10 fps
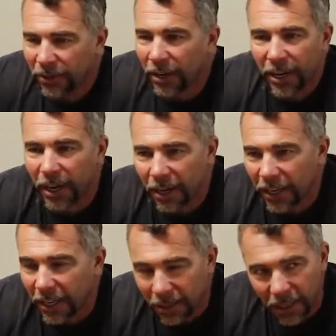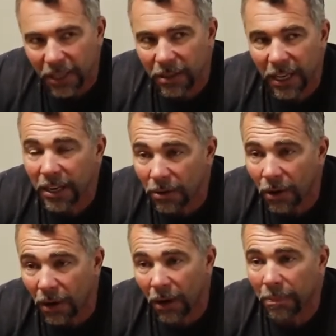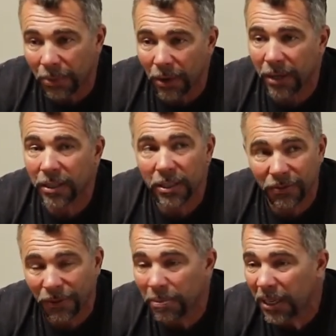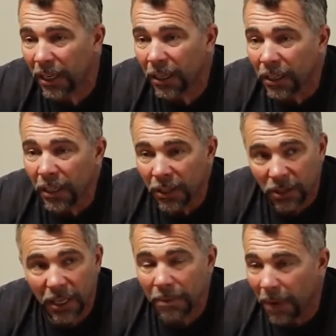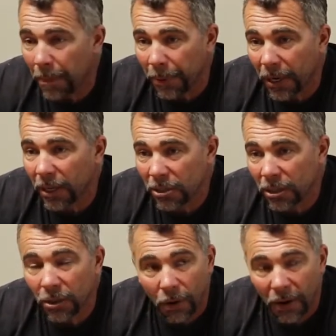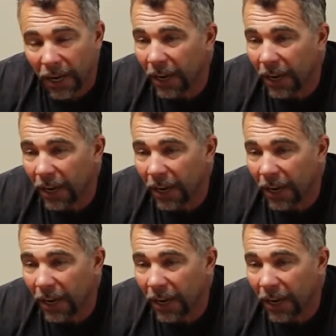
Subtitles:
They're here. They know how important it is for me to keep my production going.